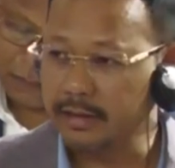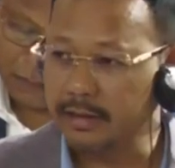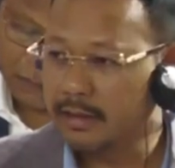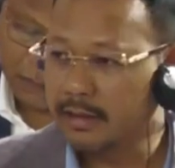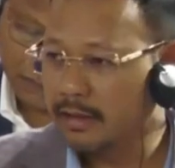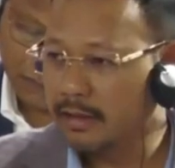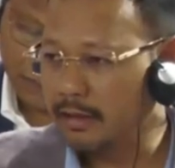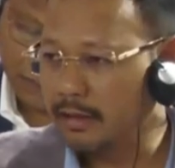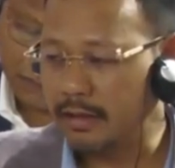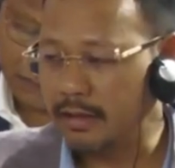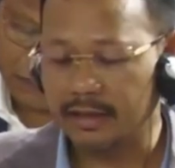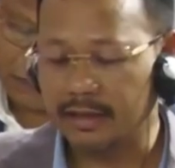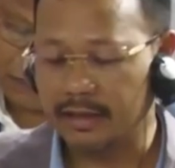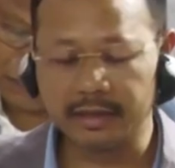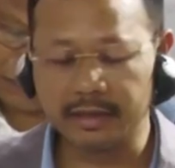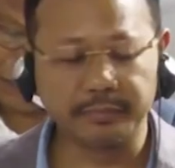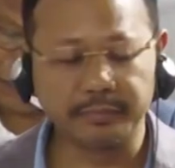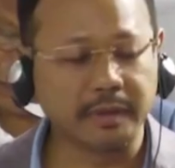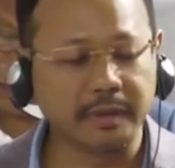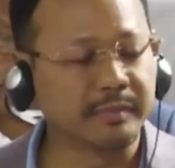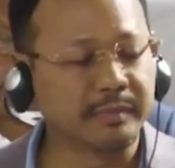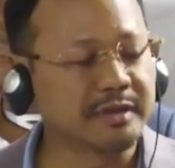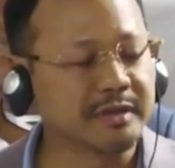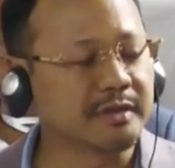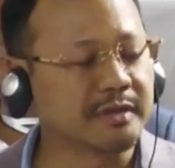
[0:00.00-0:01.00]
other
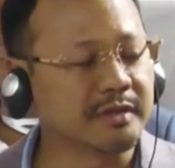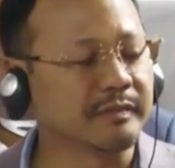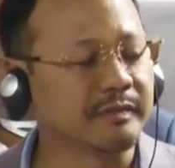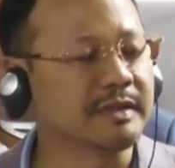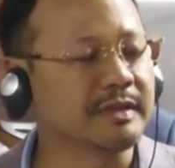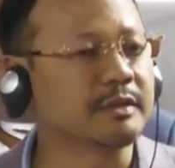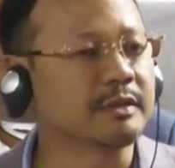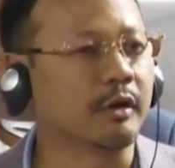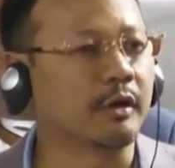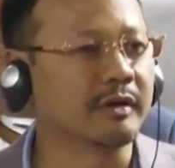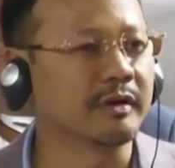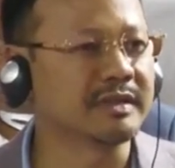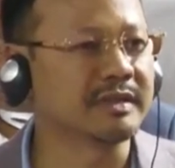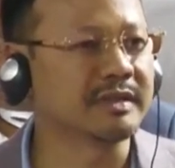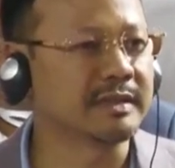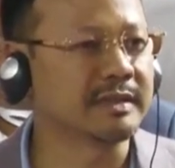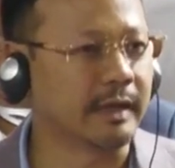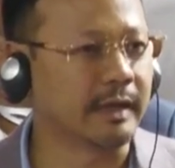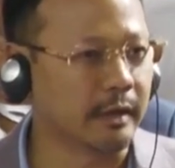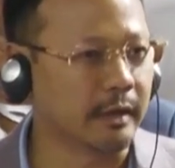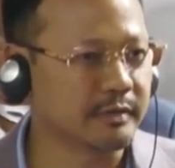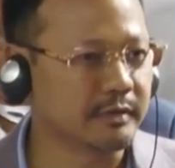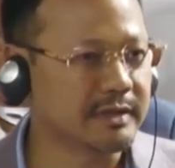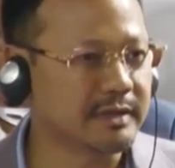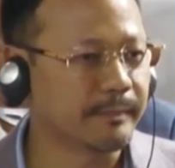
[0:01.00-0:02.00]
members of this august
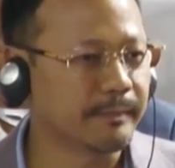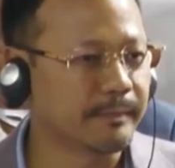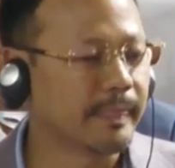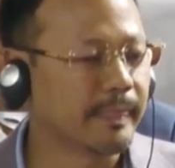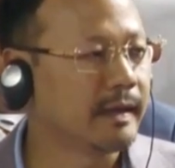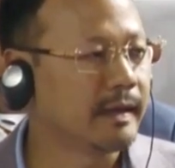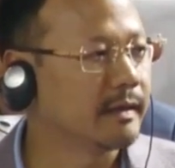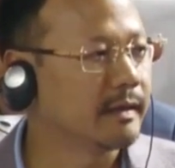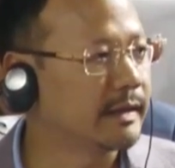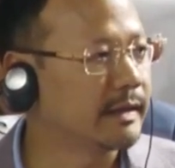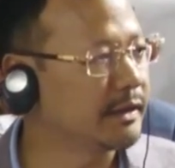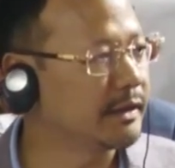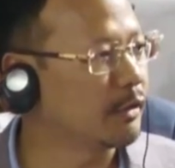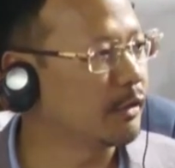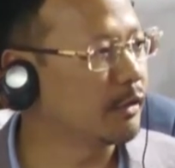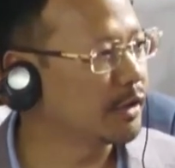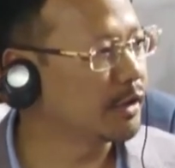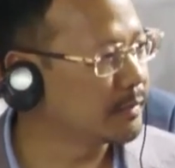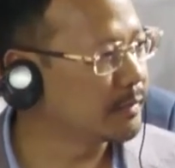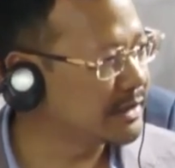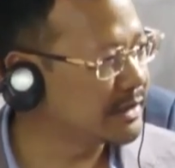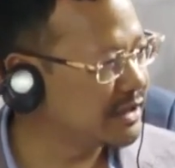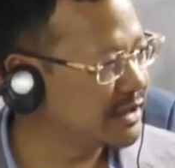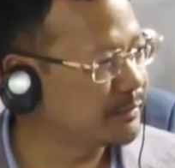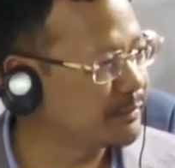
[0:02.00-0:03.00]
house that the Honourable
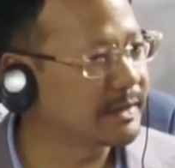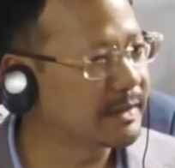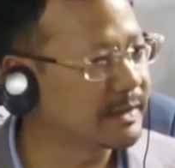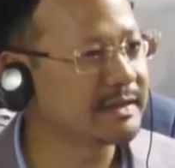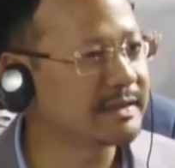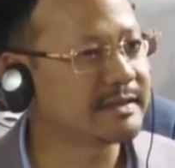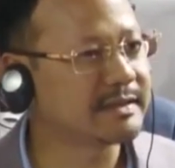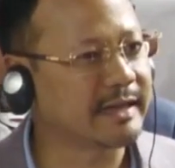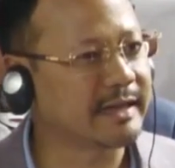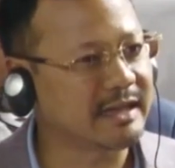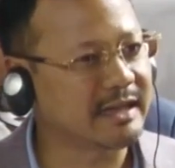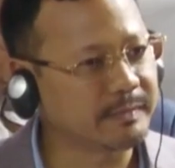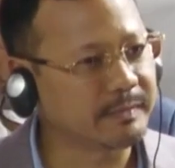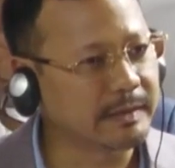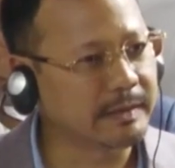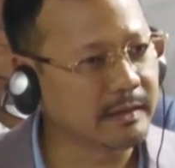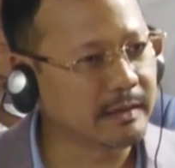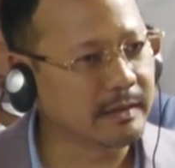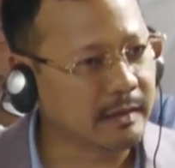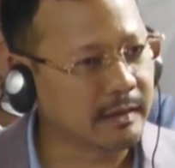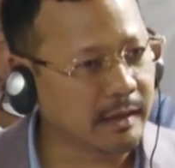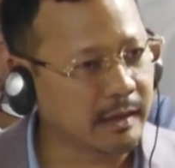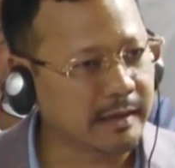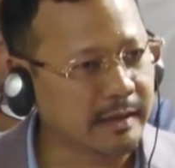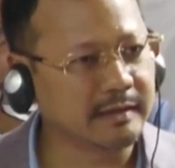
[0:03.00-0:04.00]
Chief Minister has been
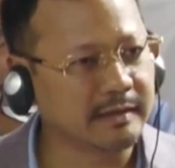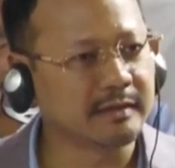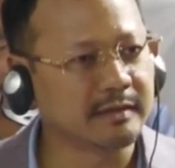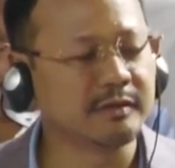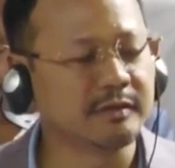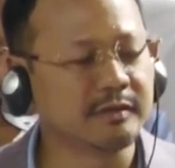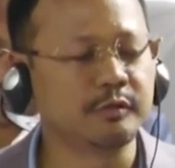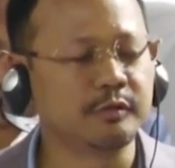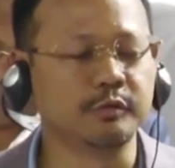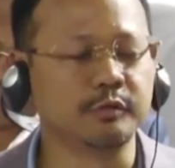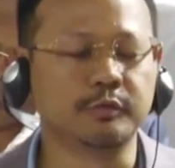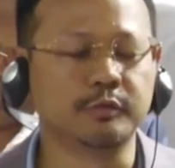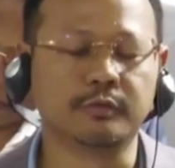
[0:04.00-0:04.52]
kind to